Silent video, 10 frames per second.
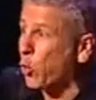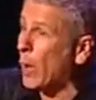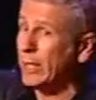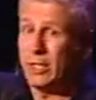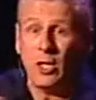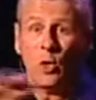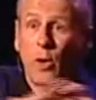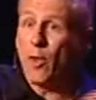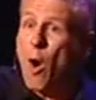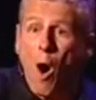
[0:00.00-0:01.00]
acquainted
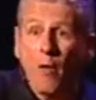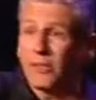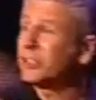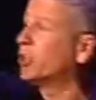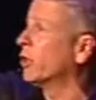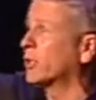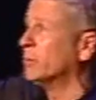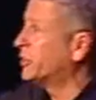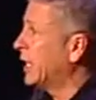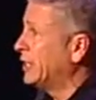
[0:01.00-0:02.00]
with all the
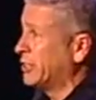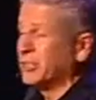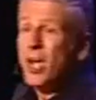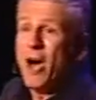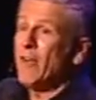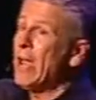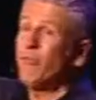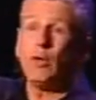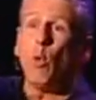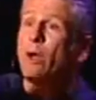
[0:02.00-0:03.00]
circumstances of
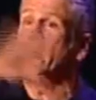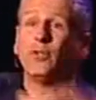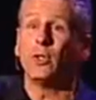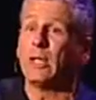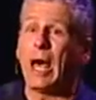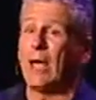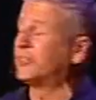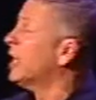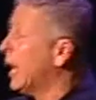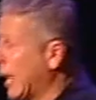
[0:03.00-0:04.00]
every one of your lives.